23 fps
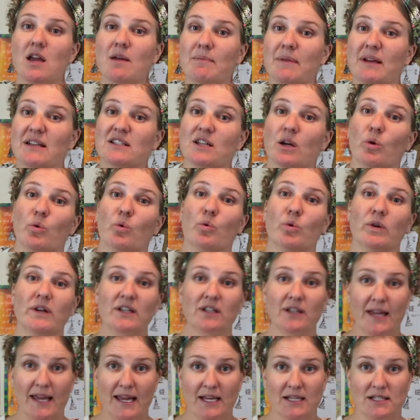Makes it
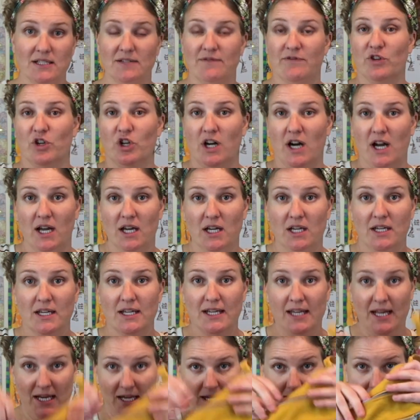real handy for
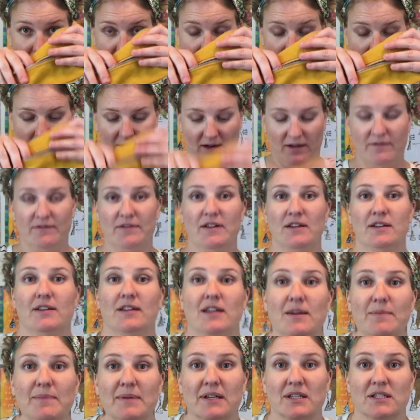getting in and out of,
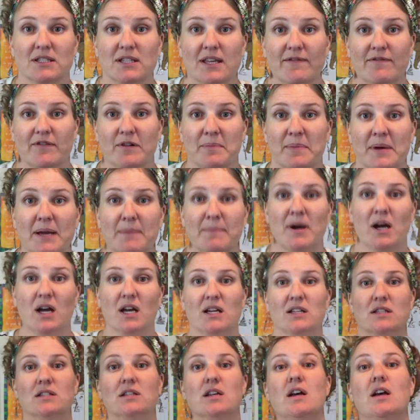keeping it safe from
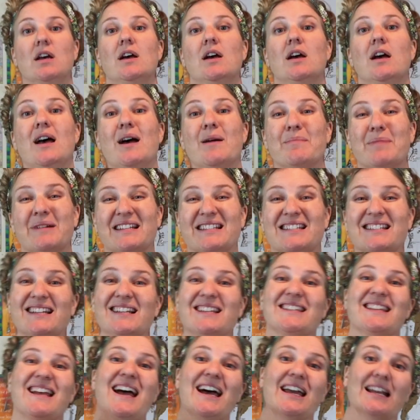pickpockets, but it
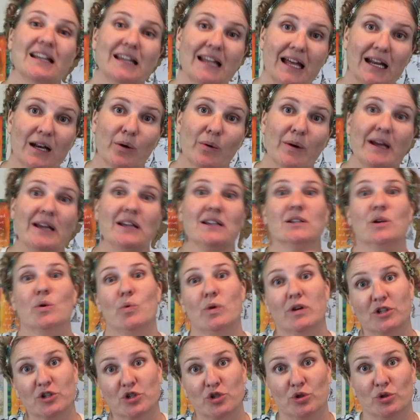does add a lot of weight to
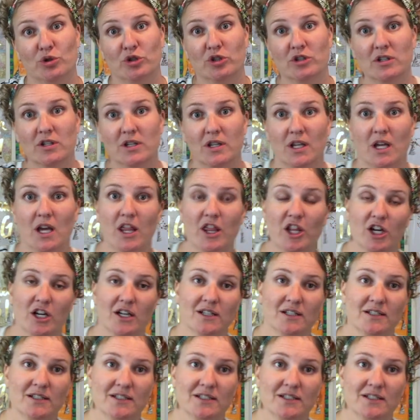one shoulder or the other.